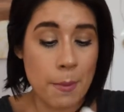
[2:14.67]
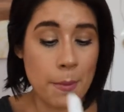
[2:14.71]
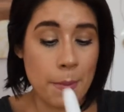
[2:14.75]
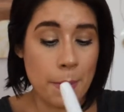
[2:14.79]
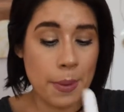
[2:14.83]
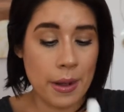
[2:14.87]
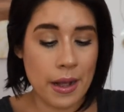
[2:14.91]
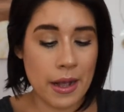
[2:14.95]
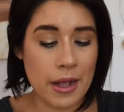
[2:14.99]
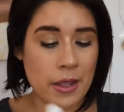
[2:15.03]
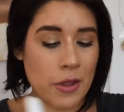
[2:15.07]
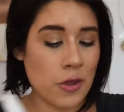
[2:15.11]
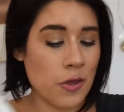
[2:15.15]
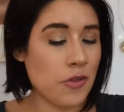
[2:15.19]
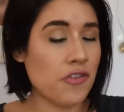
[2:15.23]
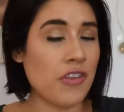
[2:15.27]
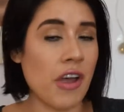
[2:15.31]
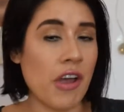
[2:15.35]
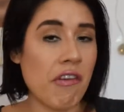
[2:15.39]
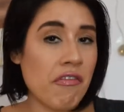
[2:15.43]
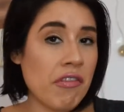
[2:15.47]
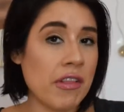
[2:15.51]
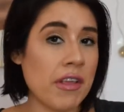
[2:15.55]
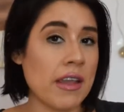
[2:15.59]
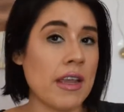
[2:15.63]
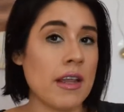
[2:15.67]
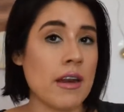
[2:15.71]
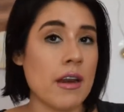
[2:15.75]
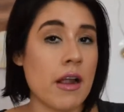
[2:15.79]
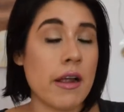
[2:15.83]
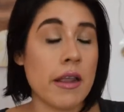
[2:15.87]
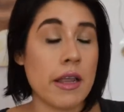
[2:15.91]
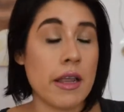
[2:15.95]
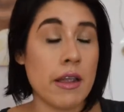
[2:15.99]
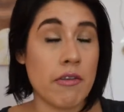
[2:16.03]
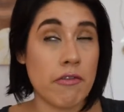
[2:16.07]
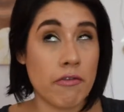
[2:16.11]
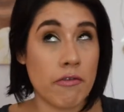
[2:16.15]
But you definitely
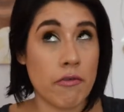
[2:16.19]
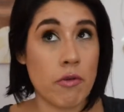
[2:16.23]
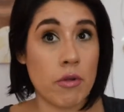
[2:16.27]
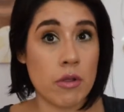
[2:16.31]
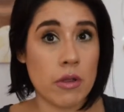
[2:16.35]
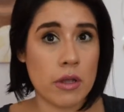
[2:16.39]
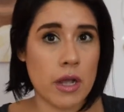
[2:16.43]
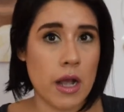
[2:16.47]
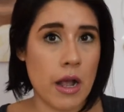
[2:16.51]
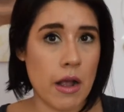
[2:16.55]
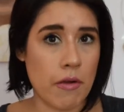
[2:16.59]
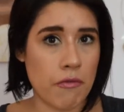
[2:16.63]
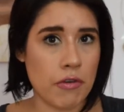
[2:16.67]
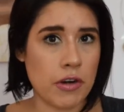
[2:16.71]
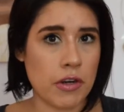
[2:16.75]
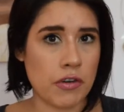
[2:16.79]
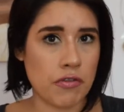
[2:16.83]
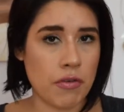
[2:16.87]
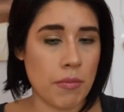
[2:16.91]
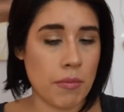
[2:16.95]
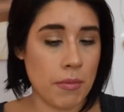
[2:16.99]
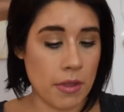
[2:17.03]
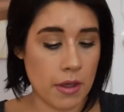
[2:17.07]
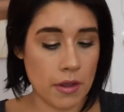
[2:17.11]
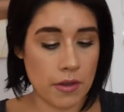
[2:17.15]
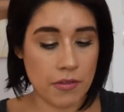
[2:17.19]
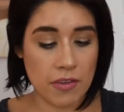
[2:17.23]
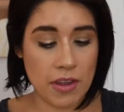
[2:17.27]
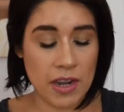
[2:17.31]
cannot get full coverage from this.